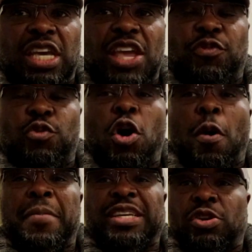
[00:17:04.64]
if we
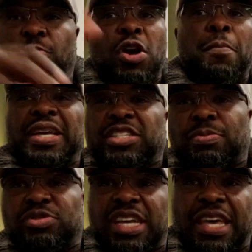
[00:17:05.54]
all mess up, we all messed
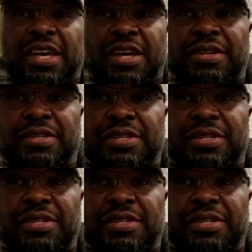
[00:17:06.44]
up together,